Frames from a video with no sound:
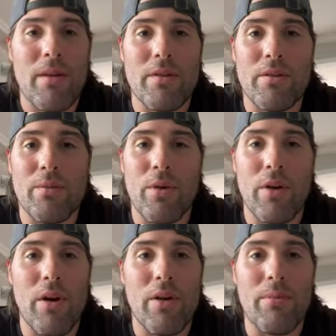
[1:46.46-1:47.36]
just work
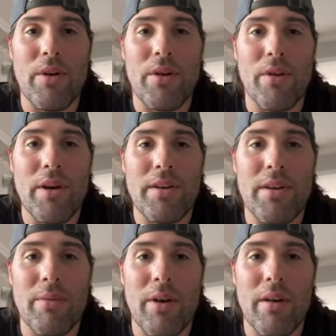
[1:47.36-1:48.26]
hard and be a great
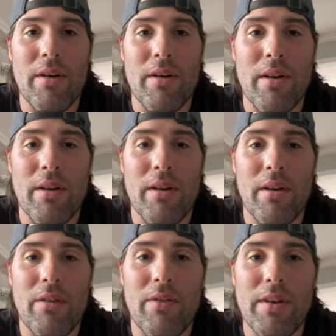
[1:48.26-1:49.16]
teammate. And
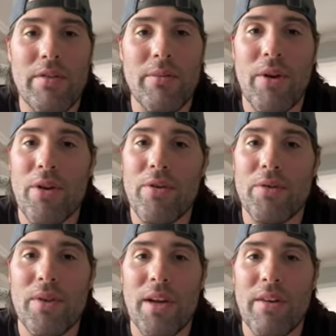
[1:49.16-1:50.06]
uh, thanks for being a
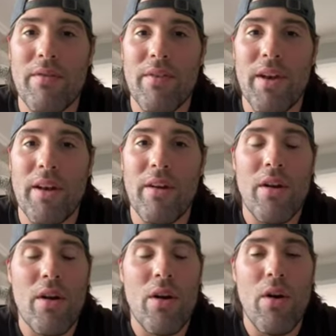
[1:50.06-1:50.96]
huge Lightning fan.
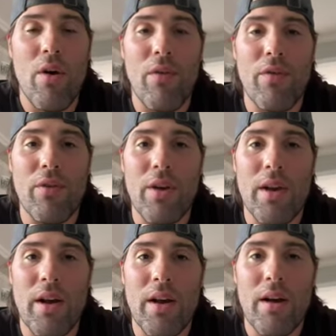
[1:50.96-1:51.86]
Hopefully,
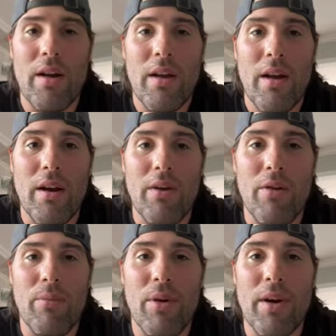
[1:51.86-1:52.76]
uh, I know
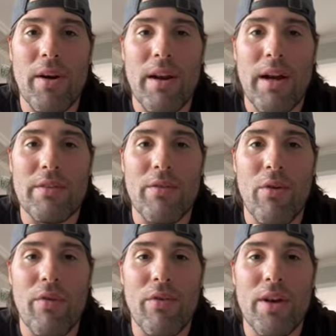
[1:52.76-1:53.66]
you're playing in Knoxville.
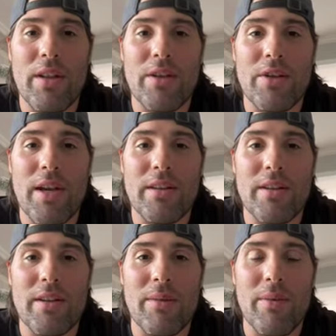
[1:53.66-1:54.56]
Hopefully, you got the chance
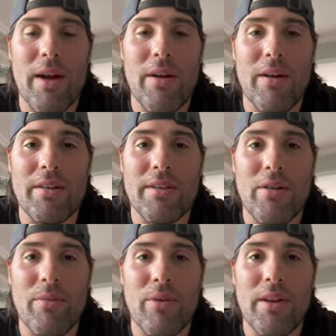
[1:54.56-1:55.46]
to come down and
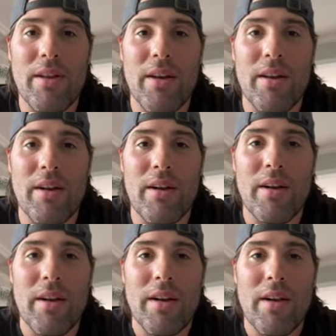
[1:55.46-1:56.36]
celebrate that uh,
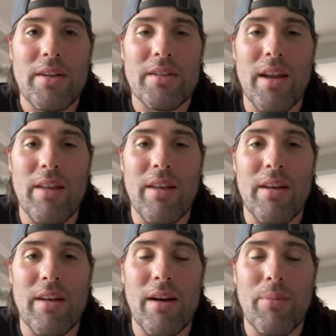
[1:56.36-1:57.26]
Stanley
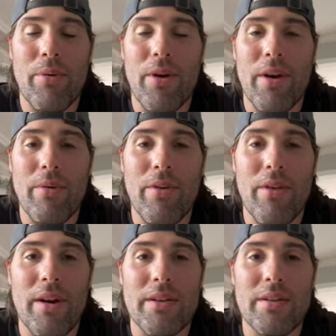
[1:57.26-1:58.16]
Cup parade with
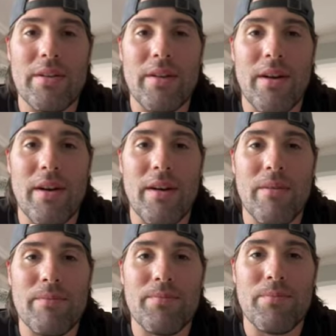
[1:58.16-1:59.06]
us. Uh,
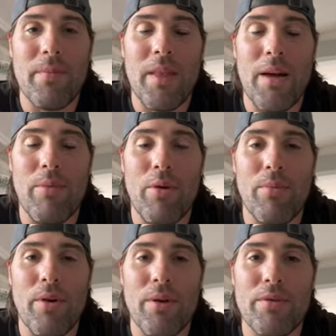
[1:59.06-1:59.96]
that bowl
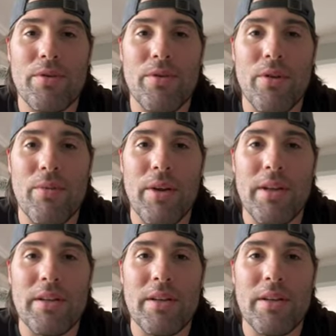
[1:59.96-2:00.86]
parade was truly
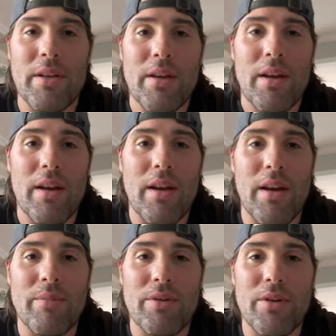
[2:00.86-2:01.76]
amazing, and
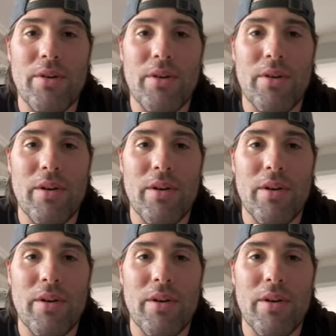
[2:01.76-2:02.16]
I'm sure